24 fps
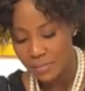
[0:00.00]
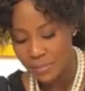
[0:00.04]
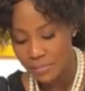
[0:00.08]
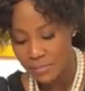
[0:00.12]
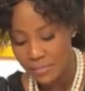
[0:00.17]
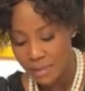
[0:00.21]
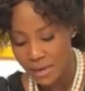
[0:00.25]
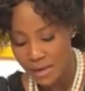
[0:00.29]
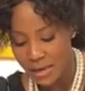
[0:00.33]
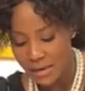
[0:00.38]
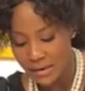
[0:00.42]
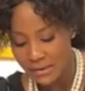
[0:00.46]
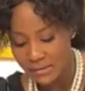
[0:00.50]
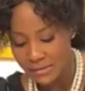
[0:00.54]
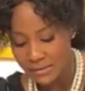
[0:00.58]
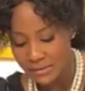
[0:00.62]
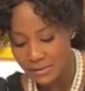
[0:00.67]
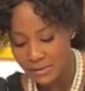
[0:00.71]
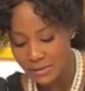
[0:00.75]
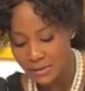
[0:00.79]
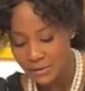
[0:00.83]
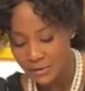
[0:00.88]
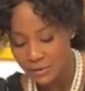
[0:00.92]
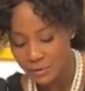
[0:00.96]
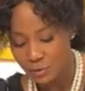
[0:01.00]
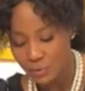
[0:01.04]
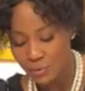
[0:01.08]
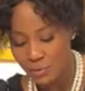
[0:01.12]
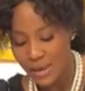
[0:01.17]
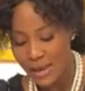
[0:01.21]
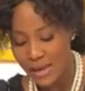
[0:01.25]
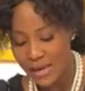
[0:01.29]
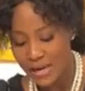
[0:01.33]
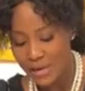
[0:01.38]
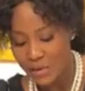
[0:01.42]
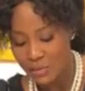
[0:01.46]
be made to
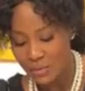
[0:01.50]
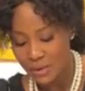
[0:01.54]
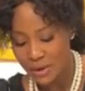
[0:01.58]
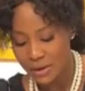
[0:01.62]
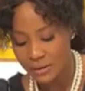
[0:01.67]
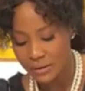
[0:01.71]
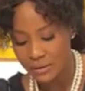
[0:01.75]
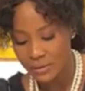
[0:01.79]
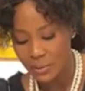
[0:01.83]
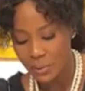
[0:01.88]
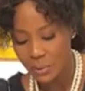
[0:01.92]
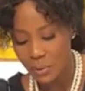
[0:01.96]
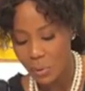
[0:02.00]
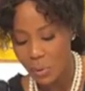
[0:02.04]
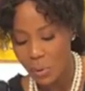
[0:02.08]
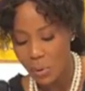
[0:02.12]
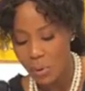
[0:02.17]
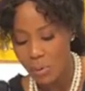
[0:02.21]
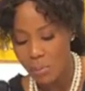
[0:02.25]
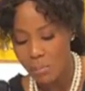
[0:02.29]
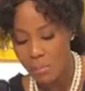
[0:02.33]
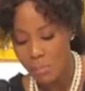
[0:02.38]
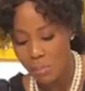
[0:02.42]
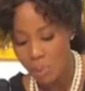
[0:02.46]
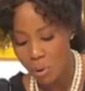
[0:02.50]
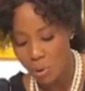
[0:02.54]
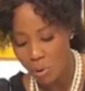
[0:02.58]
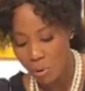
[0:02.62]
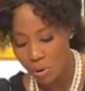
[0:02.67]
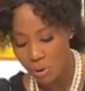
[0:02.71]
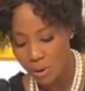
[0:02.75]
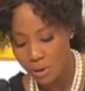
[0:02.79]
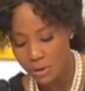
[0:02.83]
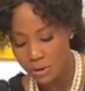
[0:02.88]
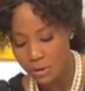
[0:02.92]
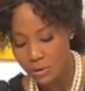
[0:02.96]
anyone or
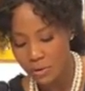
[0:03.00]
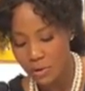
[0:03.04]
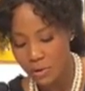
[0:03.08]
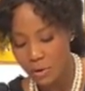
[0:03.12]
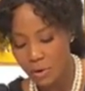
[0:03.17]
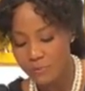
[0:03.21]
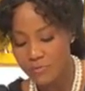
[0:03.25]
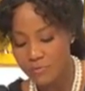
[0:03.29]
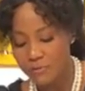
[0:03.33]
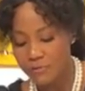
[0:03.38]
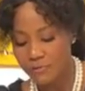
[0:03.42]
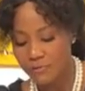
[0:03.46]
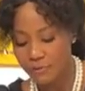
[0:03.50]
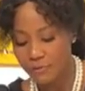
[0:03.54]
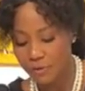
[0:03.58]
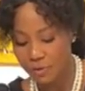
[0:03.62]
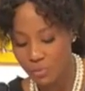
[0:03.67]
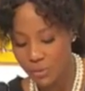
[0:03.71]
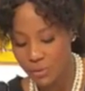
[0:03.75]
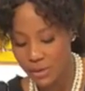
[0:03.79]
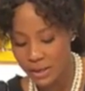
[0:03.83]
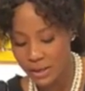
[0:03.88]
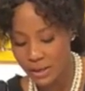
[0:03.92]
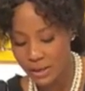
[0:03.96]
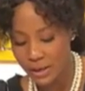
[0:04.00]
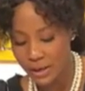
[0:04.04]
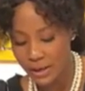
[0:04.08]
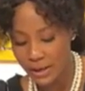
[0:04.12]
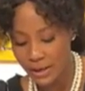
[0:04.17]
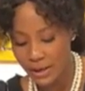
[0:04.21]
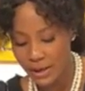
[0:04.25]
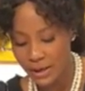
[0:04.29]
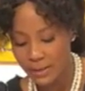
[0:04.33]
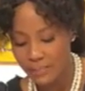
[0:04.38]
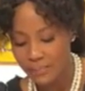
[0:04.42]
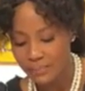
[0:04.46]
more of the following:
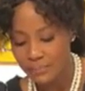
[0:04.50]
an